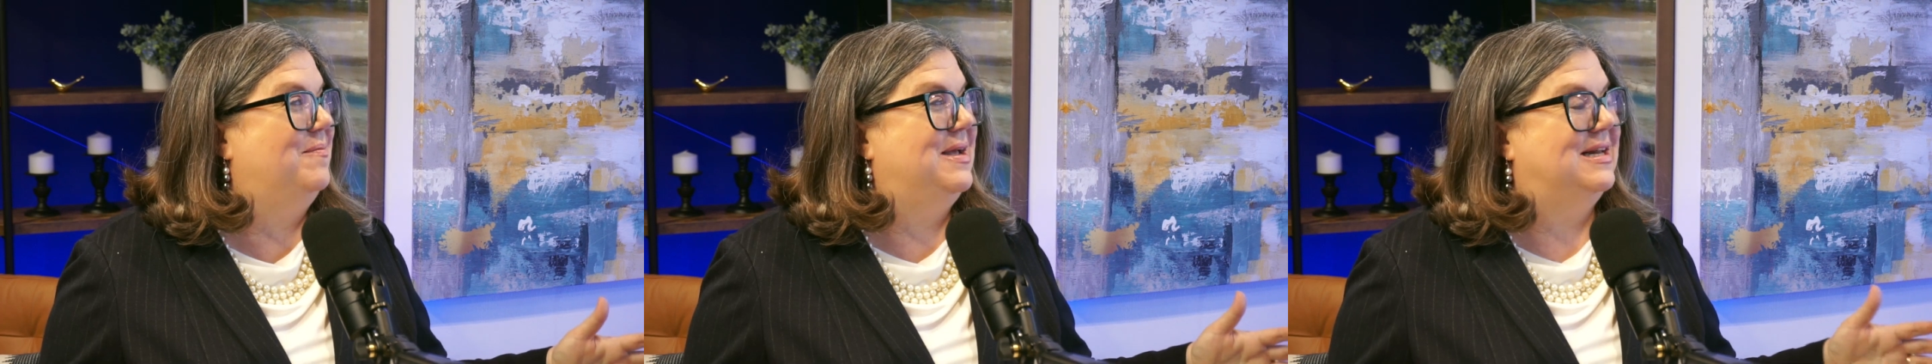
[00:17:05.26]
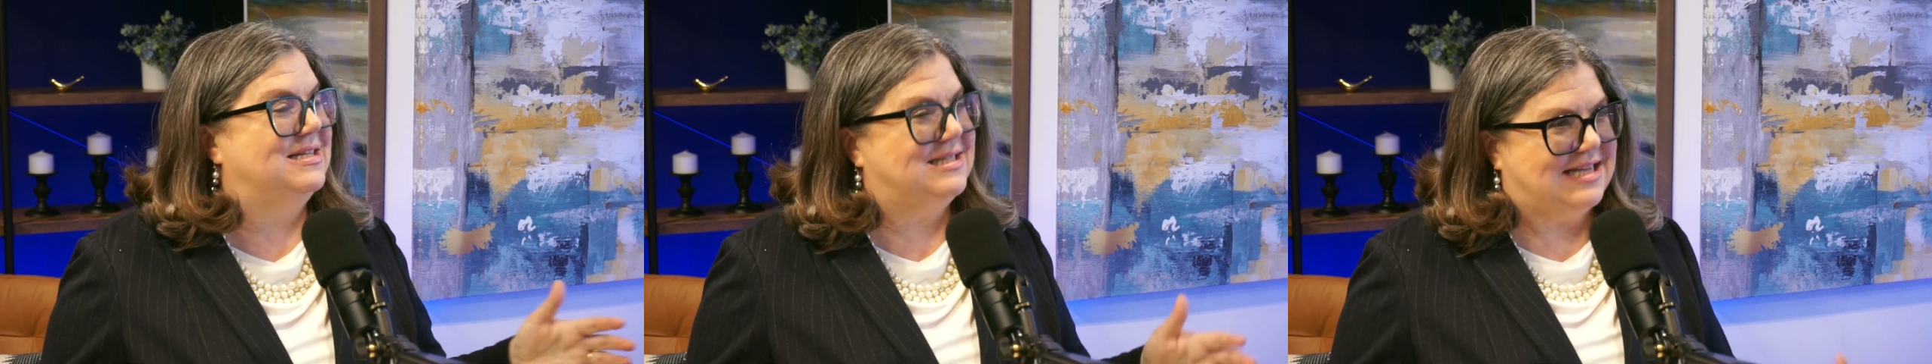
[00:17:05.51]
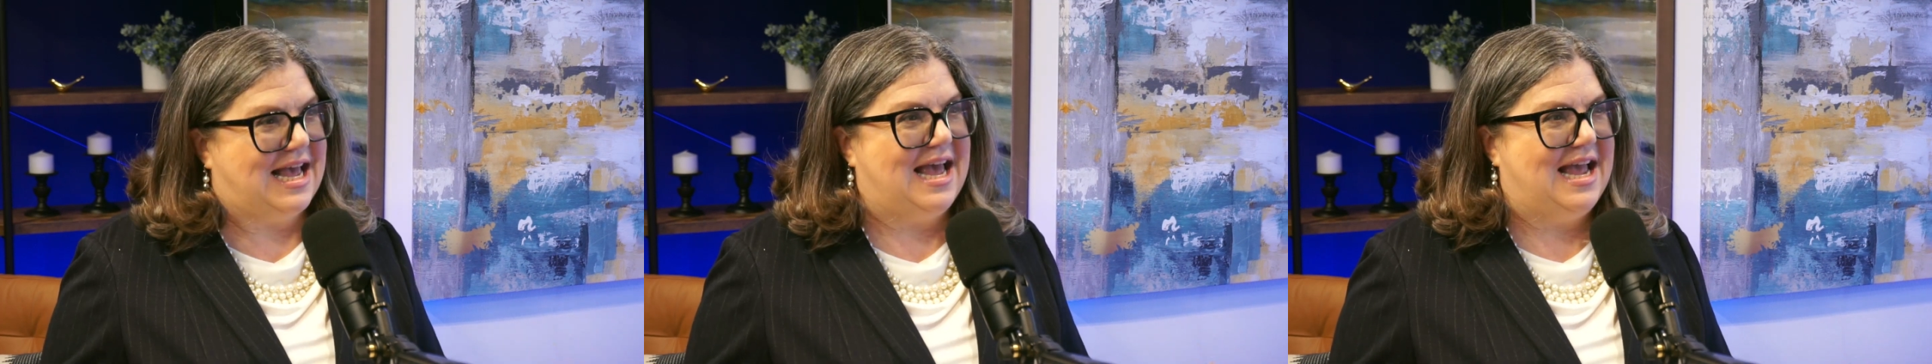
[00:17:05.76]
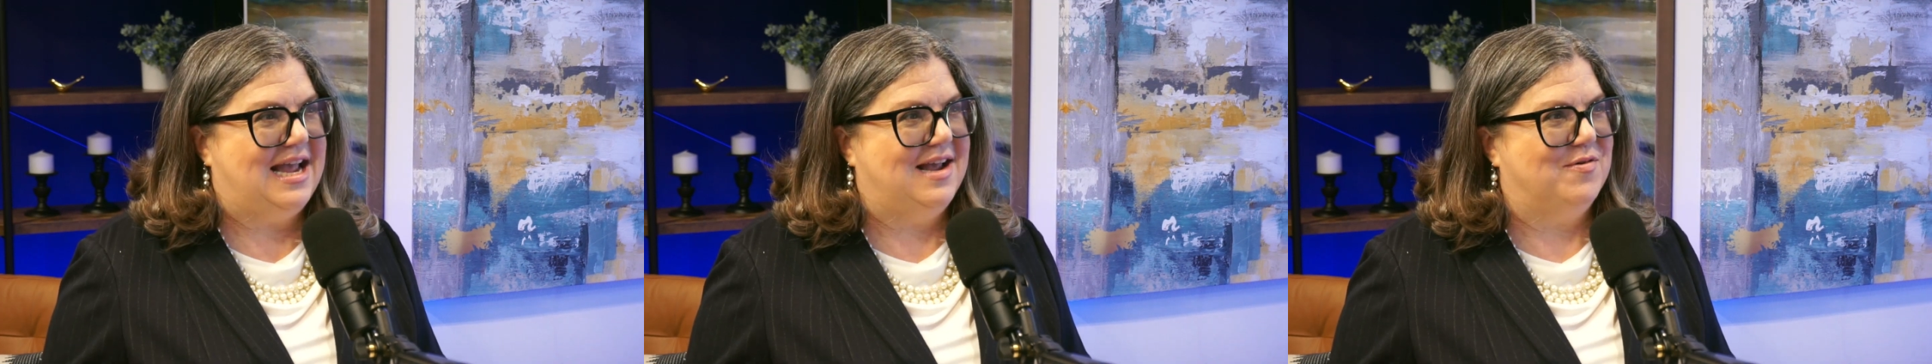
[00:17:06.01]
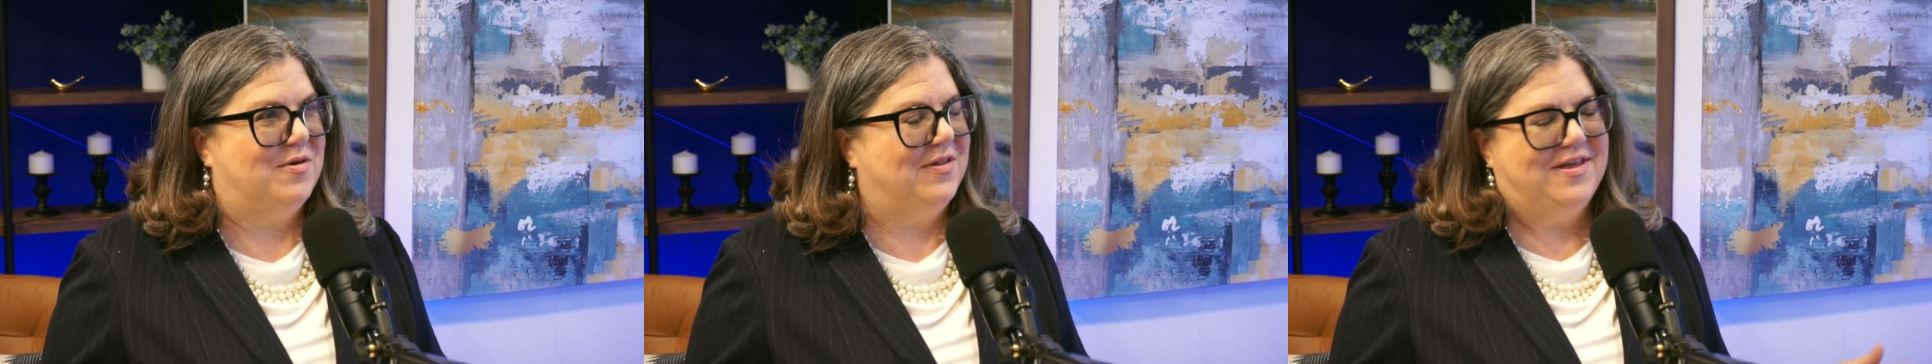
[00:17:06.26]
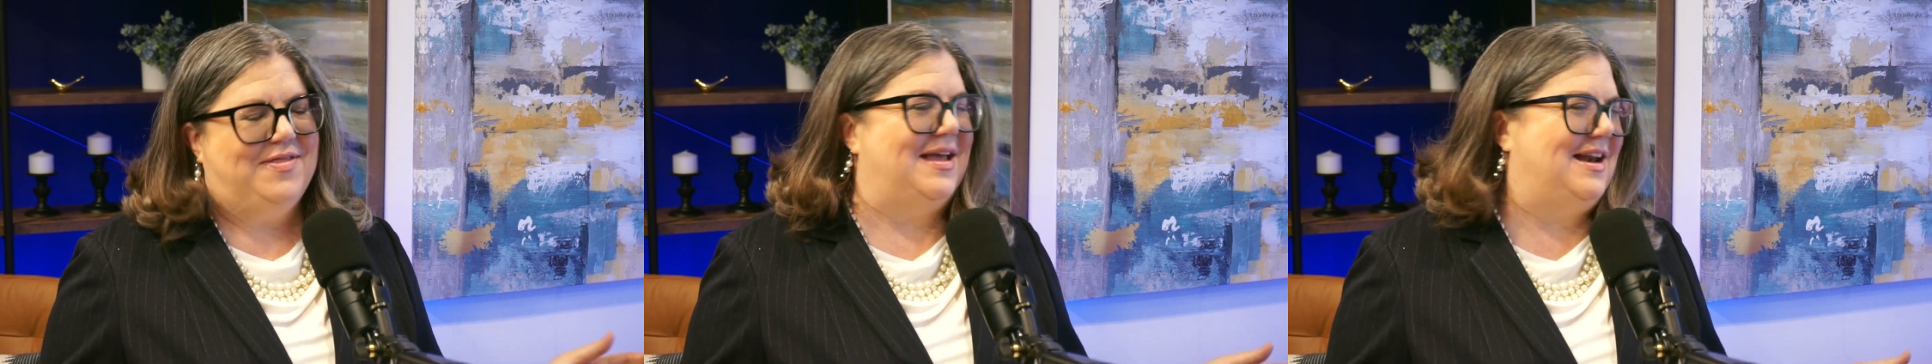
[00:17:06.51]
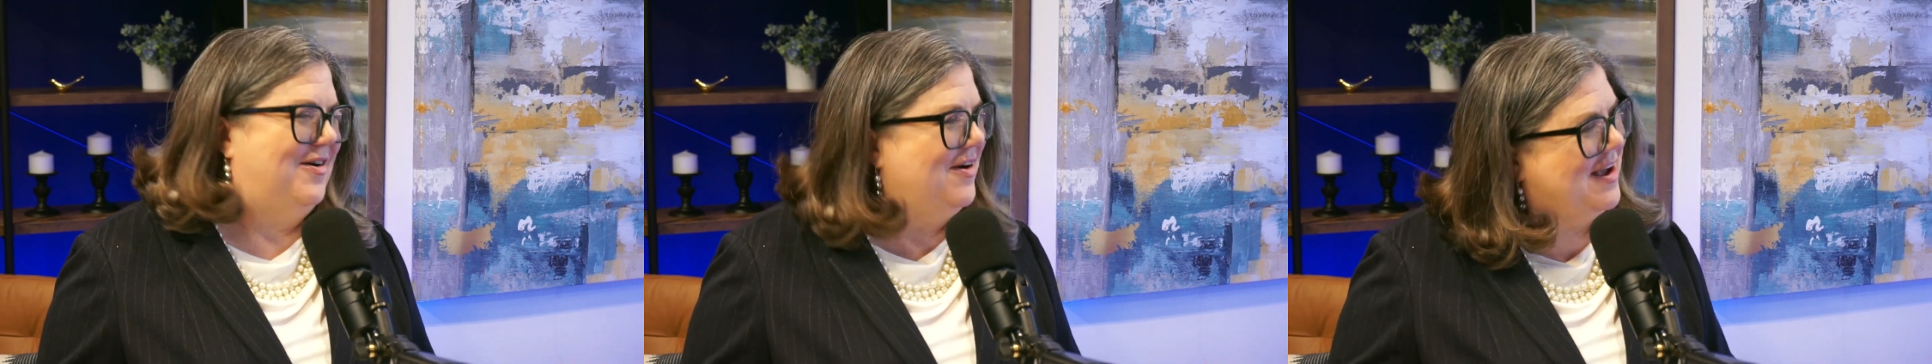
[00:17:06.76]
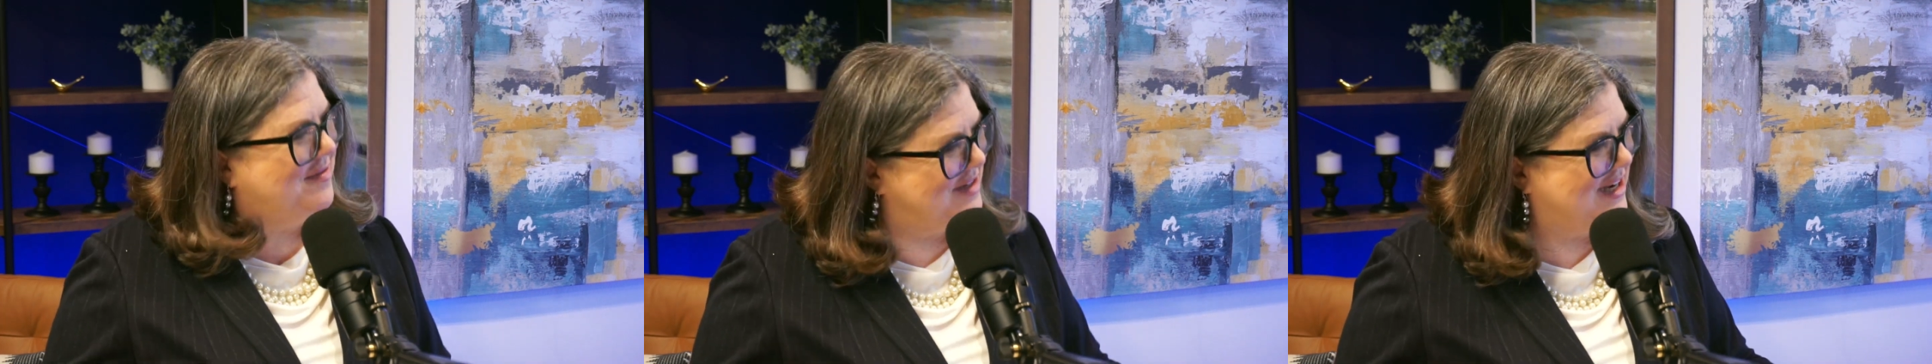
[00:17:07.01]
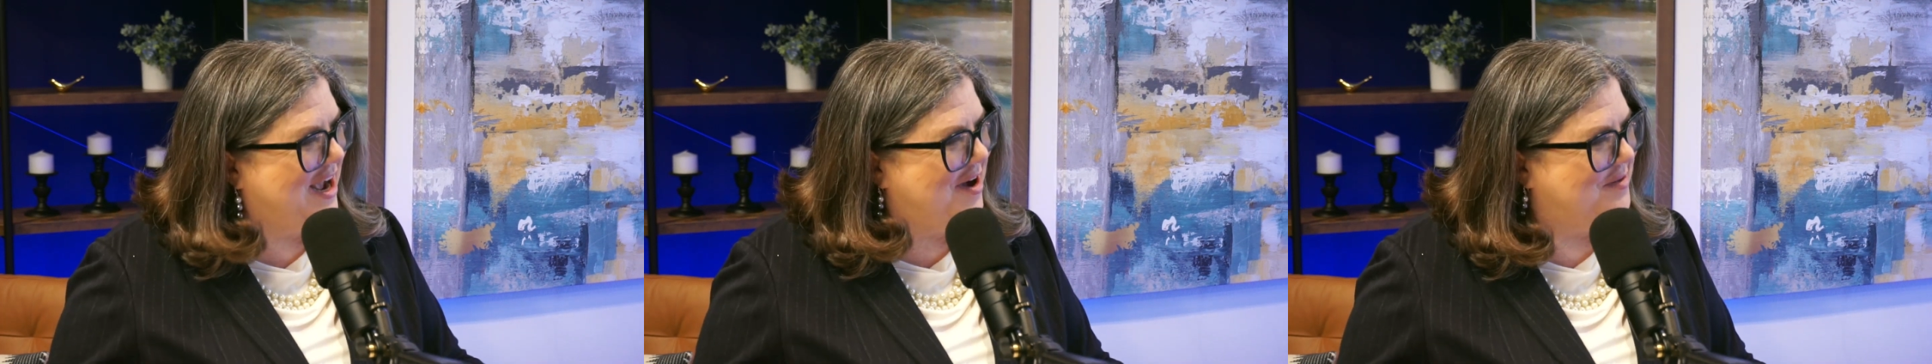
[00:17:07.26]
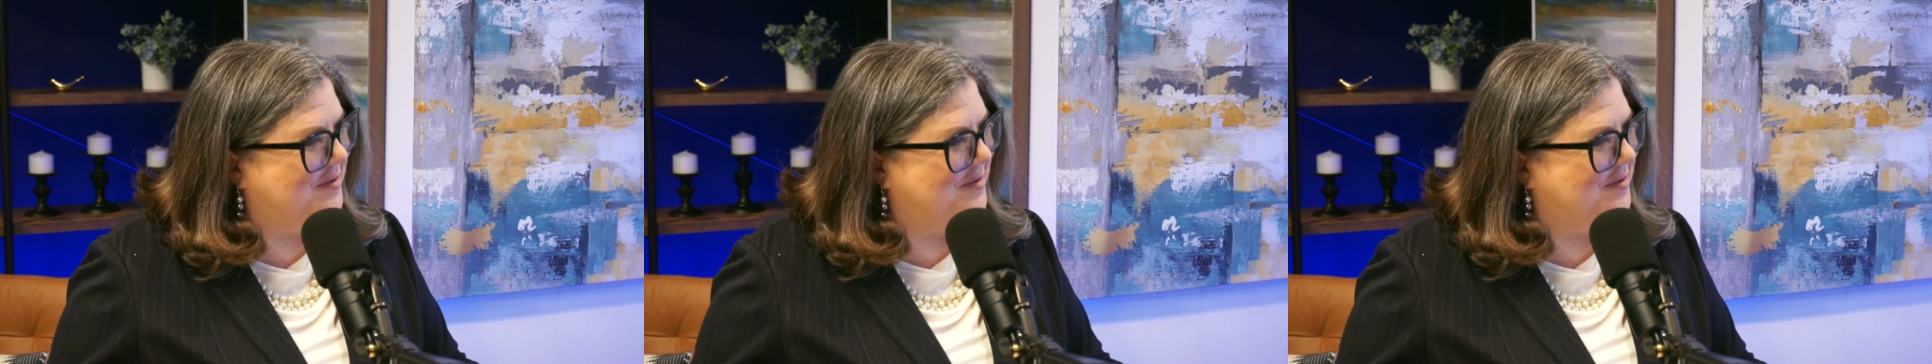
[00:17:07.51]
me to say, well, then they don't have to go.